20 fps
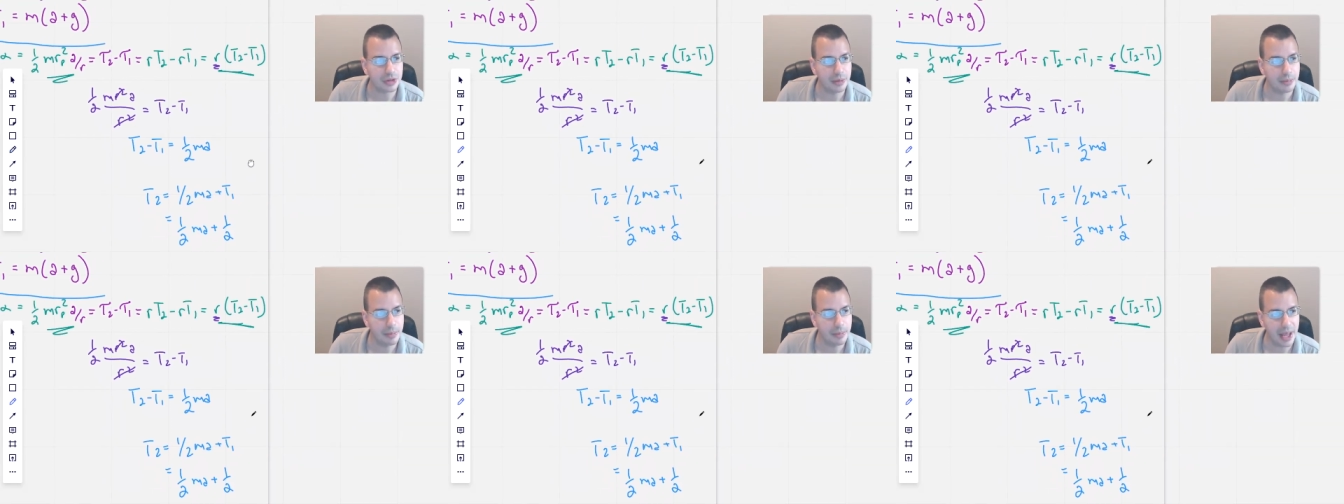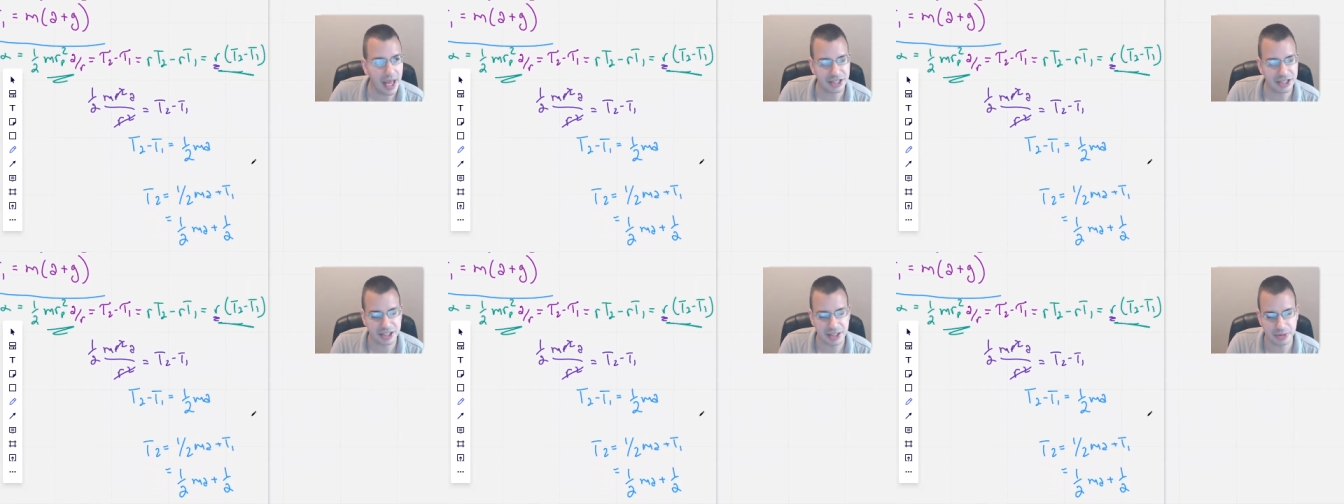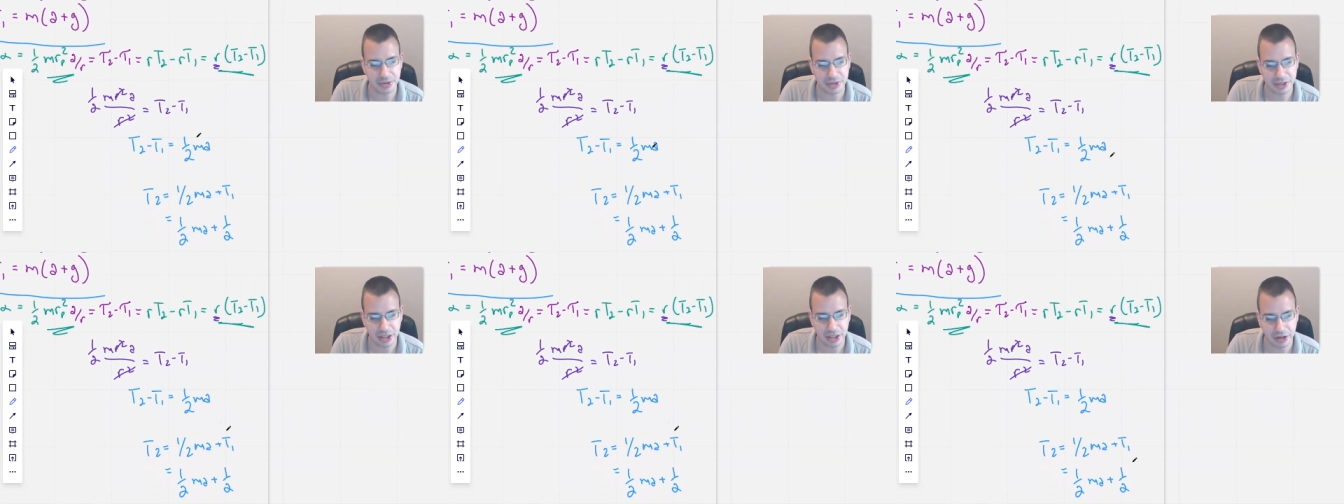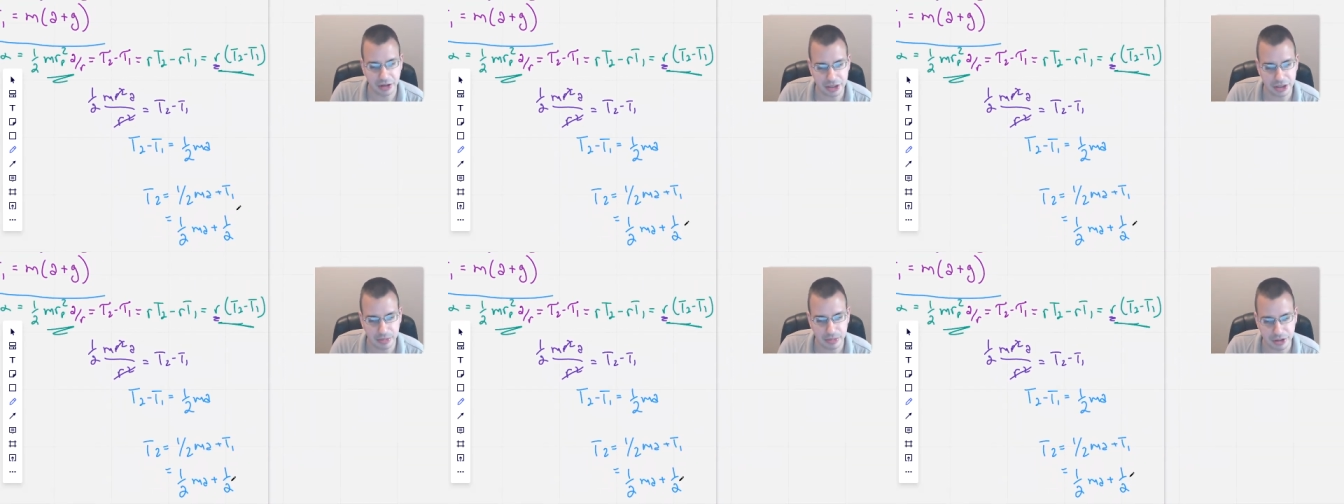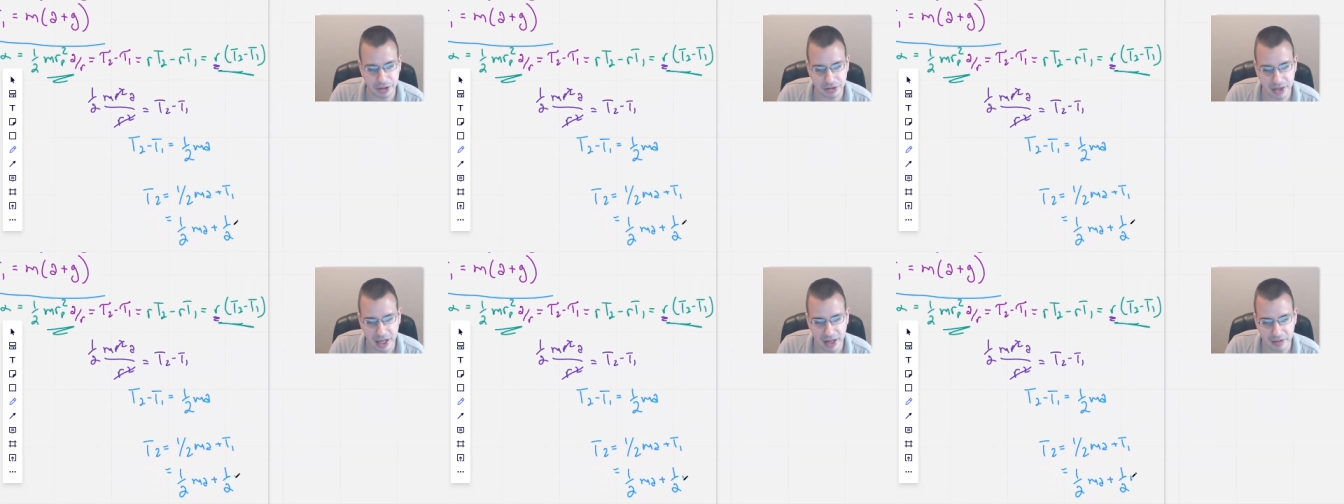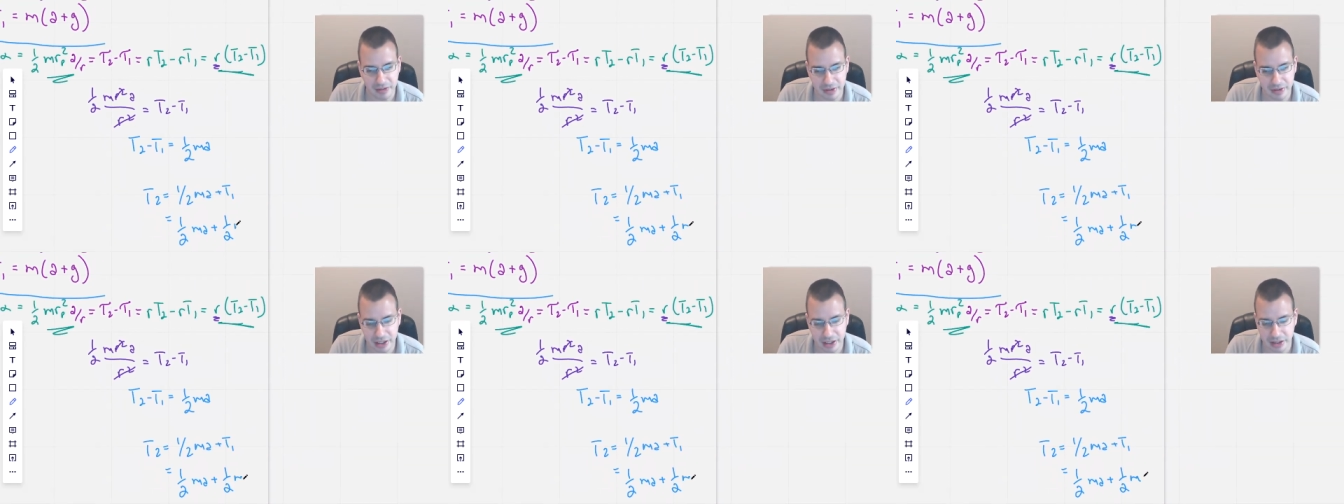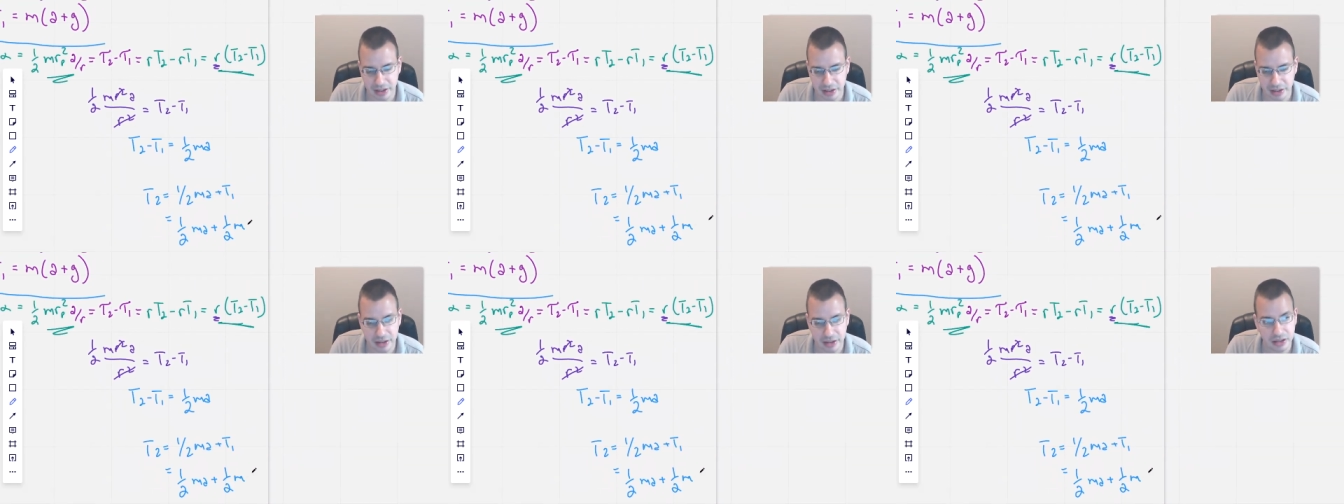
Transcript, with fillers: mass times acceleration plus gravity.